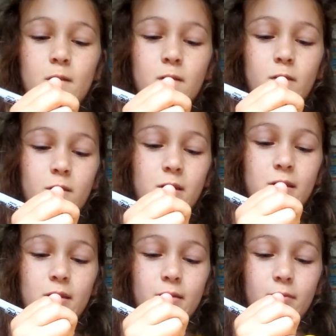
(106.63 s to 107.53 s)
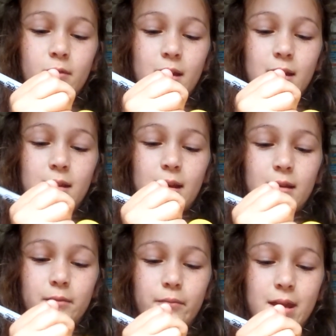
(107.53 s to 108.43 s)
You can like
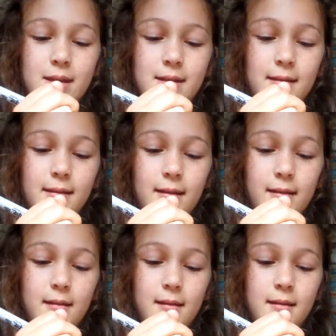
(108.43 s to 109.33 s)
kind of make it so that